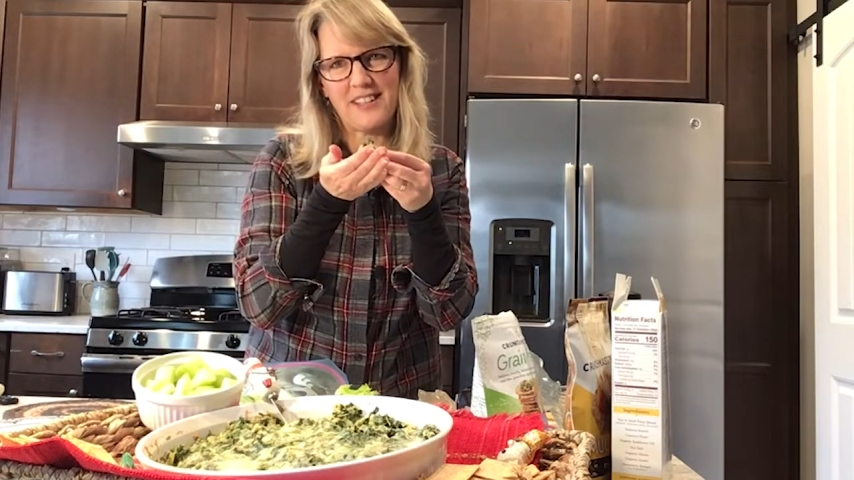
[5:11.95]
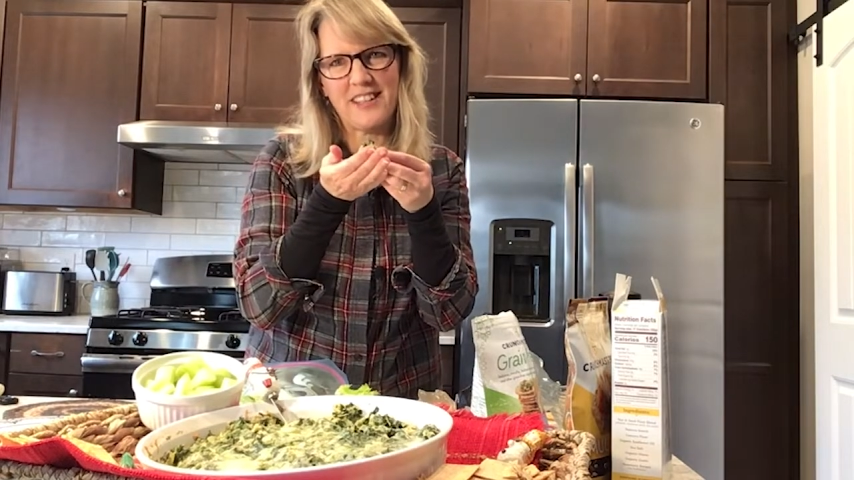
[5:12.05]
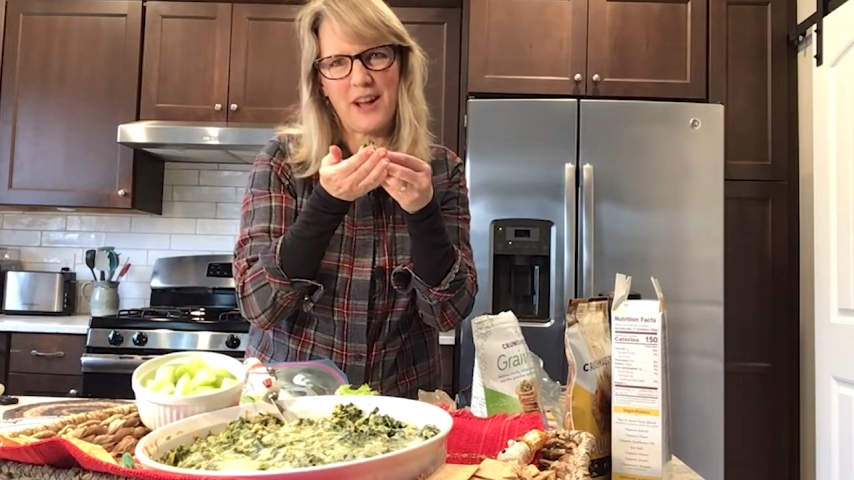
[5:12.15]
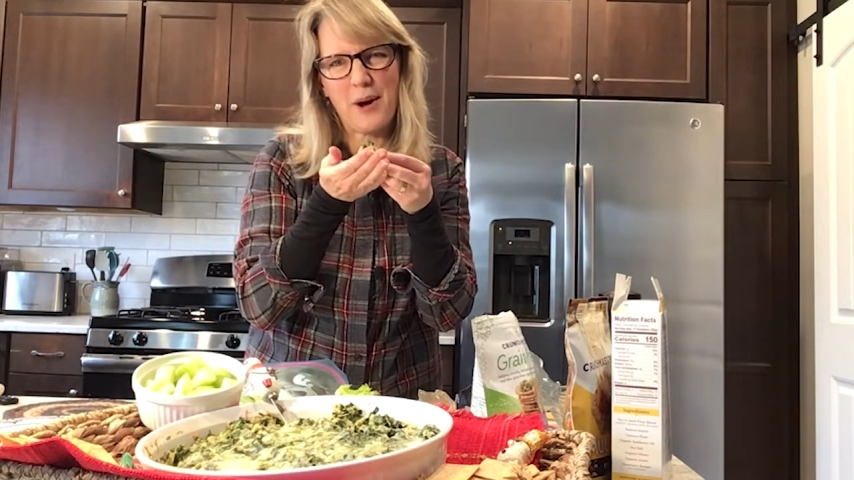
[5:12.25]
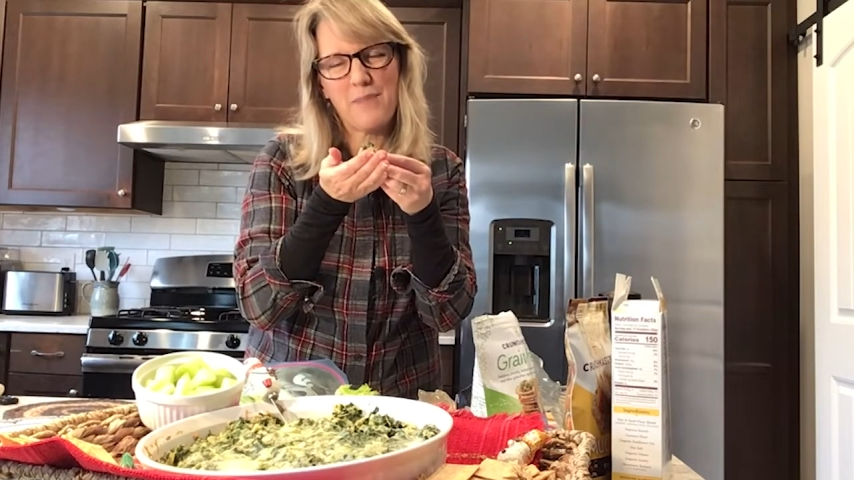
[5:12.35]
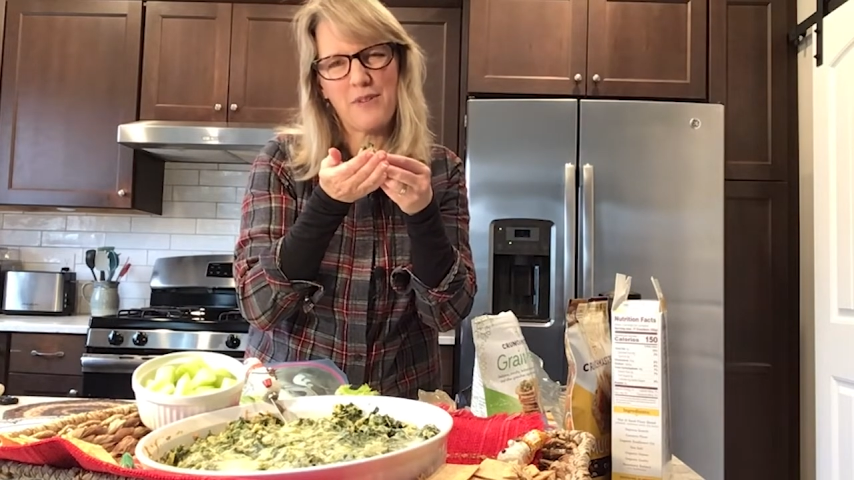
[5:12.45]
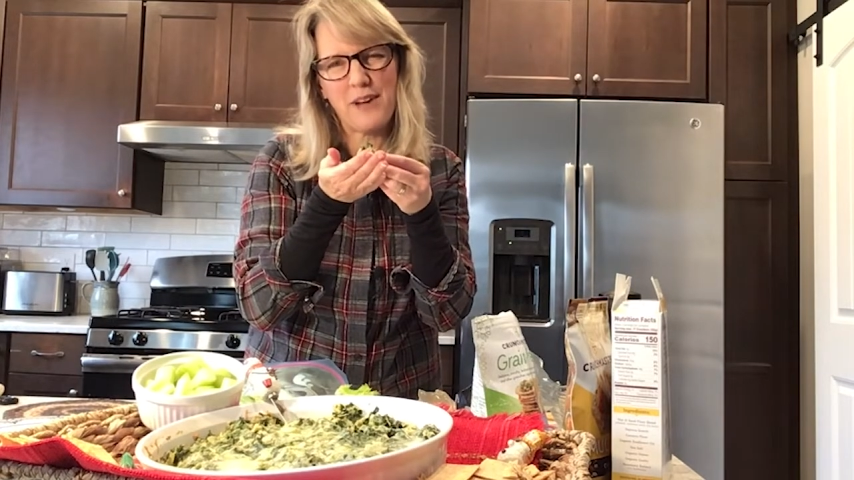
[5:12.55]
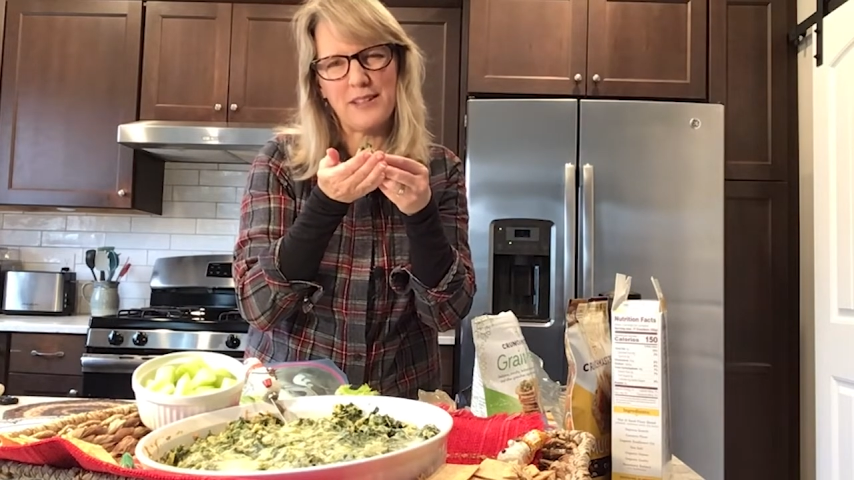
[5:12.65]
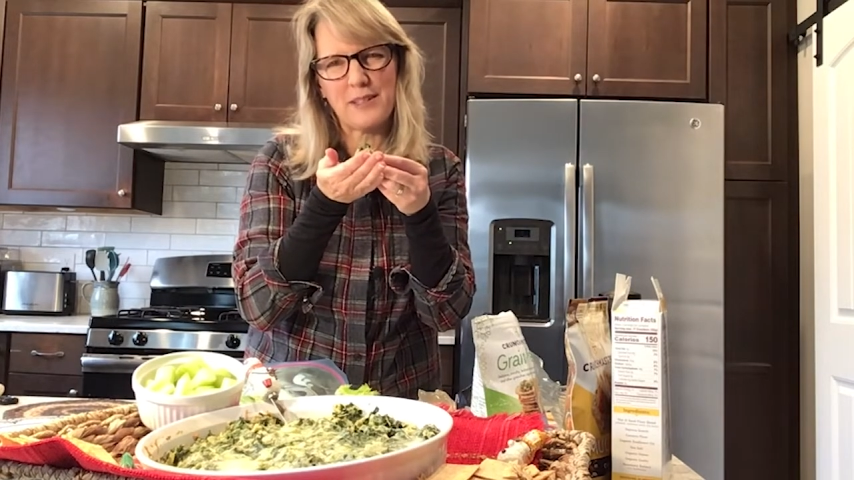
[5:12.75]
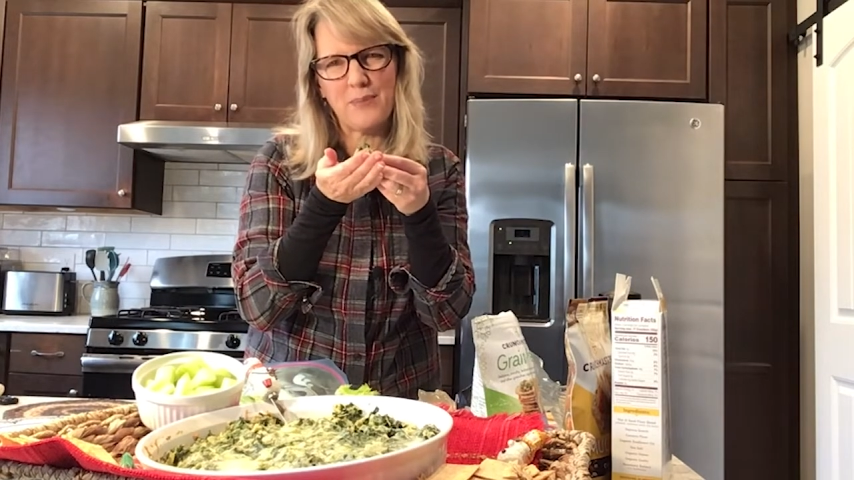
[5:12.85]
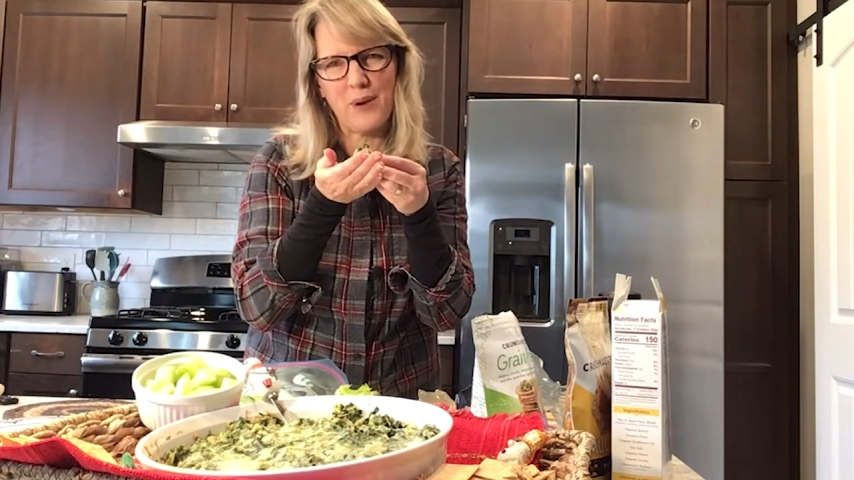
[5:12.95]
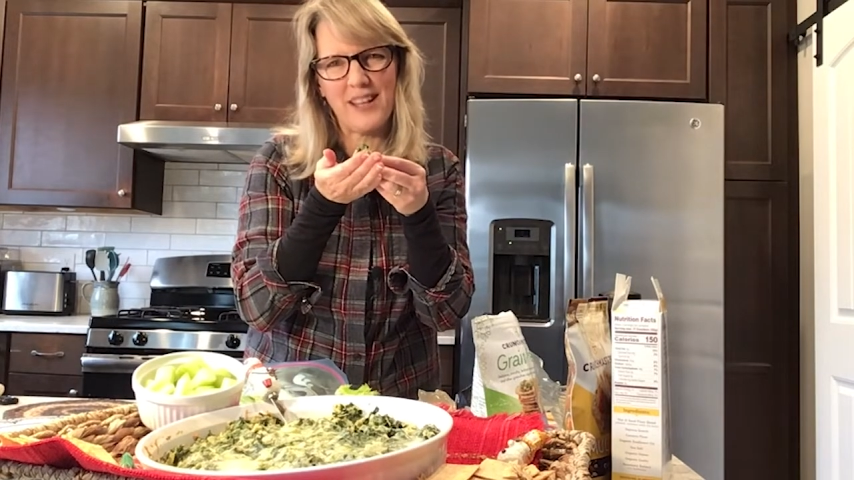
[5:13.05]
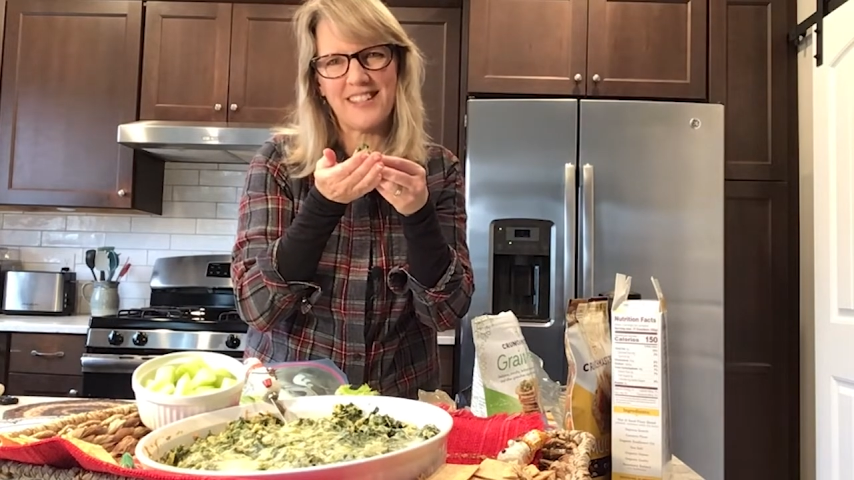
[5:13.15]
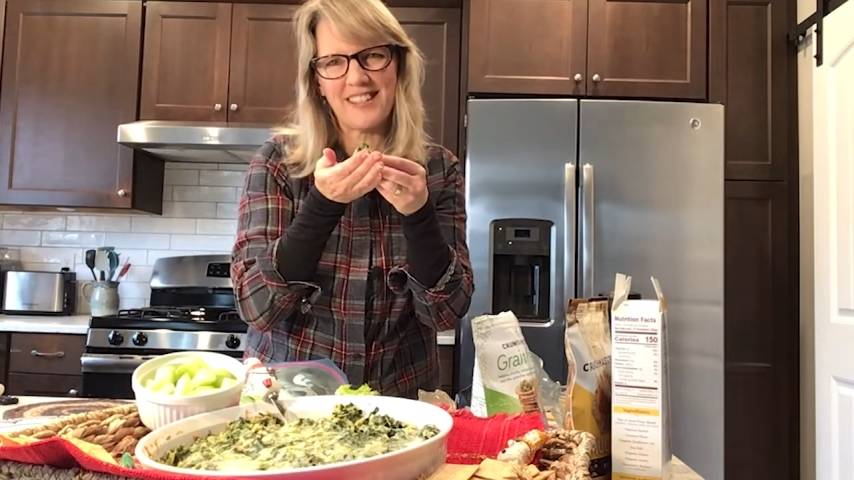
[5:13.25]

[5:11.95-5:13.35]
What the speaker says: and I hope you find some ways to